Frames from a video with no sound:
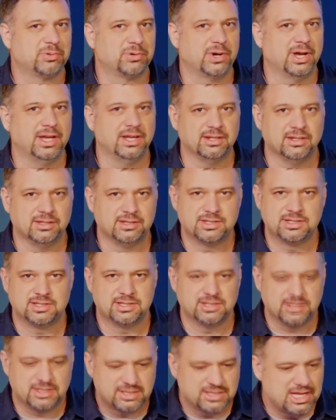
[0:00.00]
prayed. Mm. This is
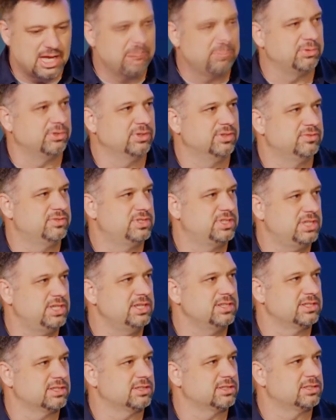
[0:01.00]
an example of
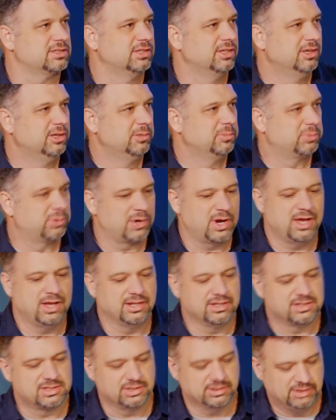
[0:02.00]
Jesus
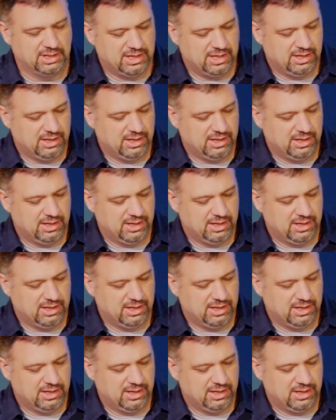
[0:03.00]
praying. So, so